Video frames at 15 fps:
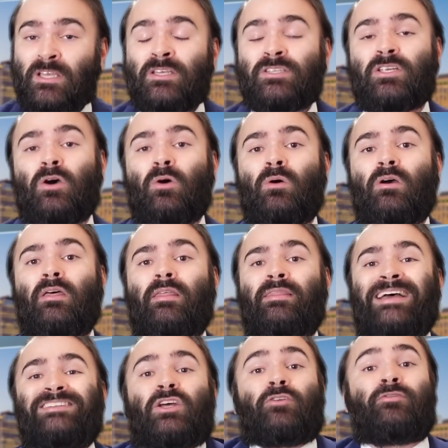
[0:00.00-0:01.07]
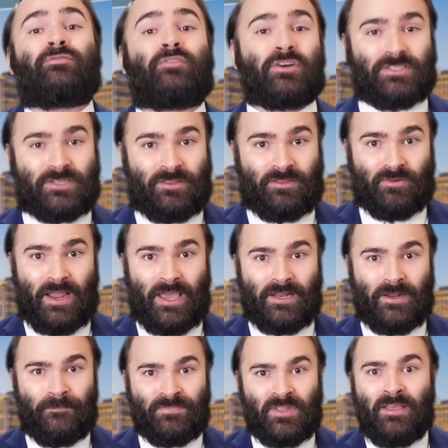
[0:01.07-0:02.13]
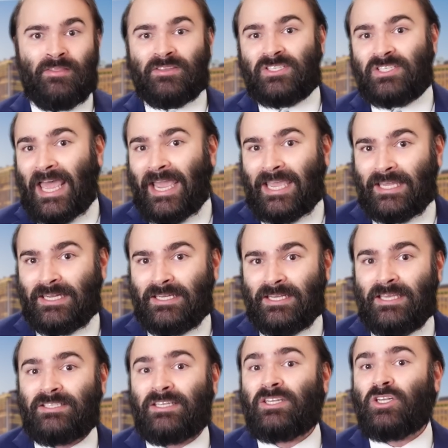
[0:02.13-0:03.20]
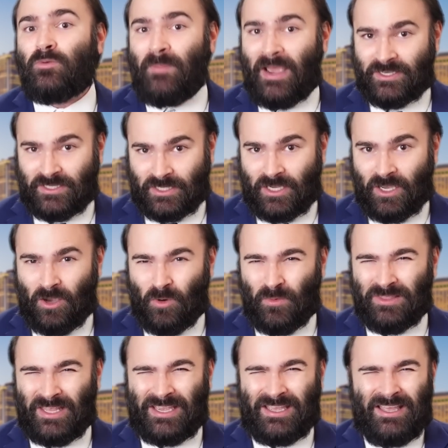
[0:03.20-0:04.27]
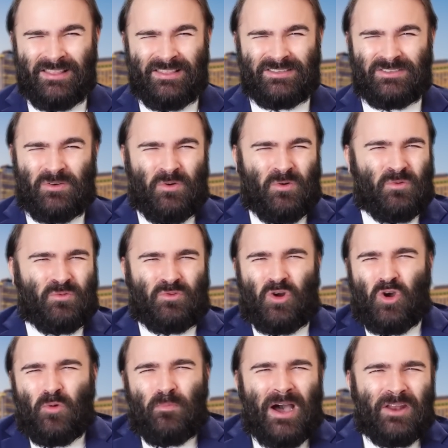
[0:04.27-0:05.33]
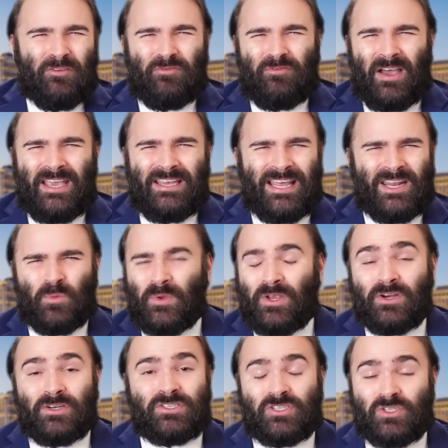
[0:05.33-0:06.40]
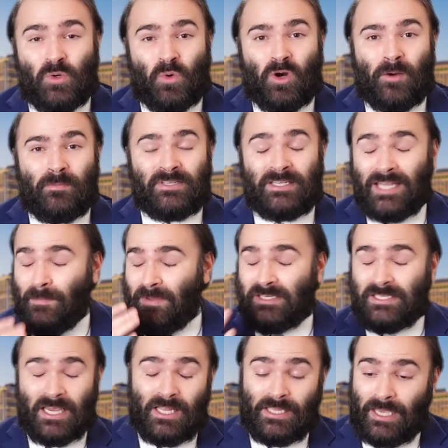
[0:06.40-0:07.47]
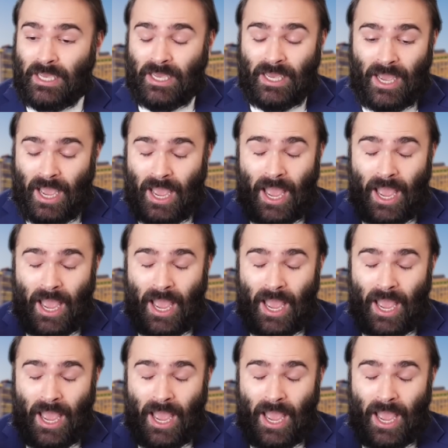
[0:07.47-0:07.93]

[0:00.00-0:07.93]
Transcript: So, that's our first thread. The second is in New Mexico with, like, this robot fight and weird storms. And let me tell ya,